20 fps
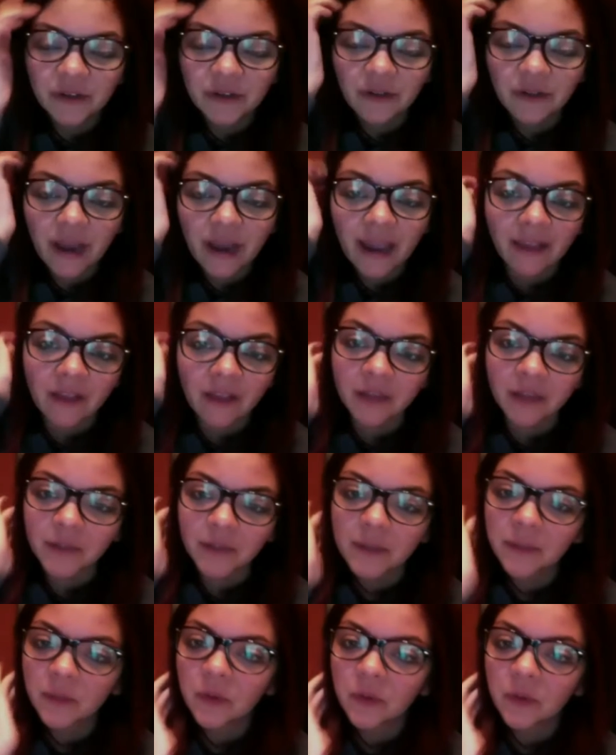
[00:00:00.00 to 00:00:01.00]
right. A lot of
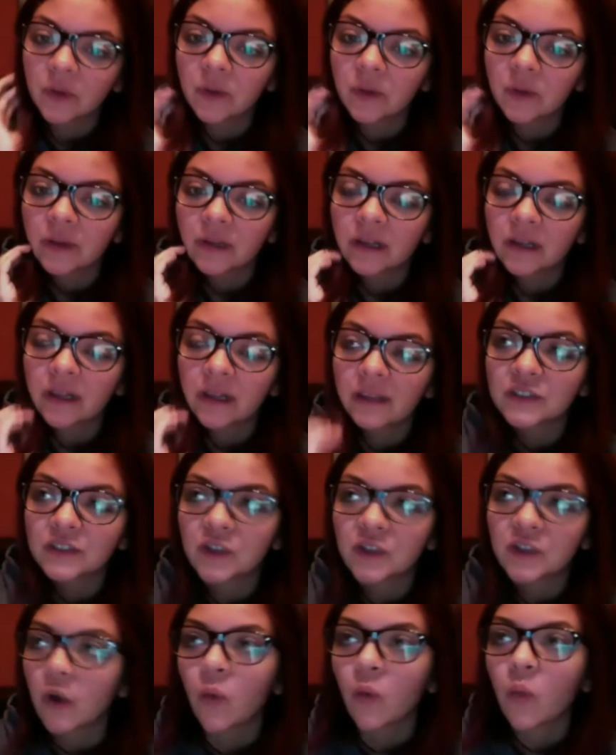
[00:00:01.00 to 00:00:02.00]
people
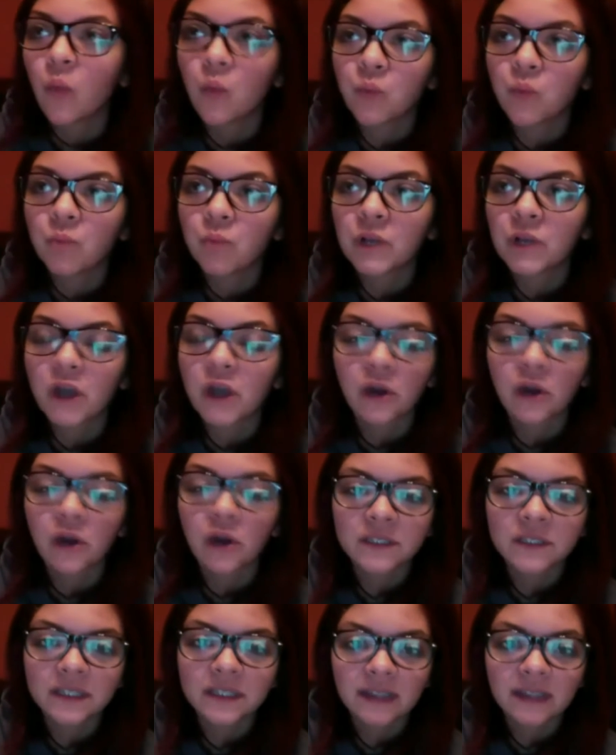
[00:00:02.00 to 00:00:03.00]
don't go to
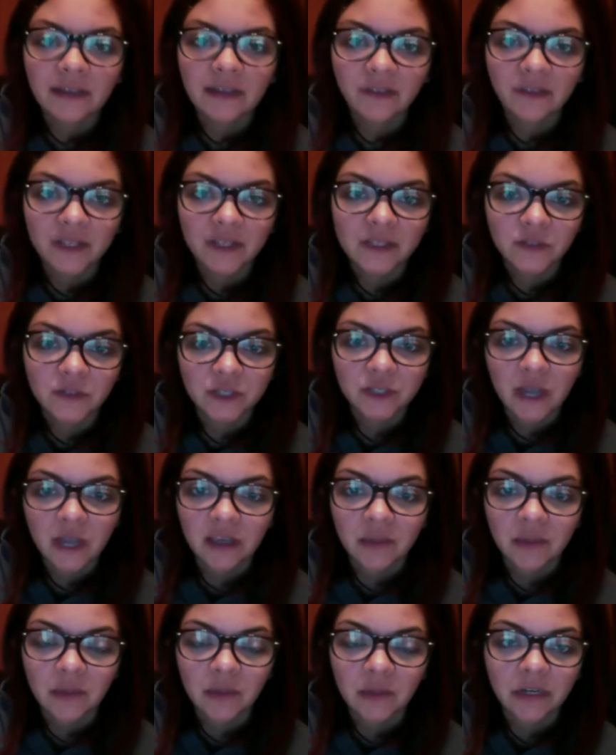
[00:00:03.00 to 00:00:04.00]
Netflix for
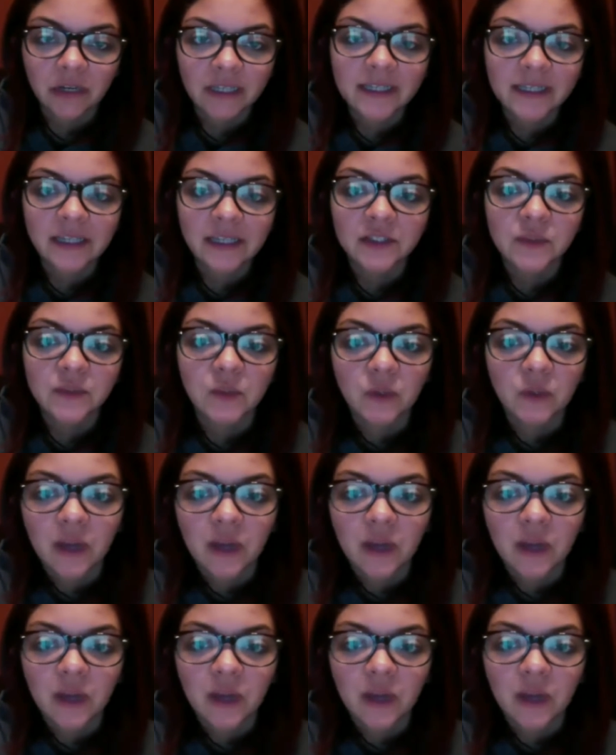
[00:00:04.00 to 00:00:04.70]
documentaries. They just want to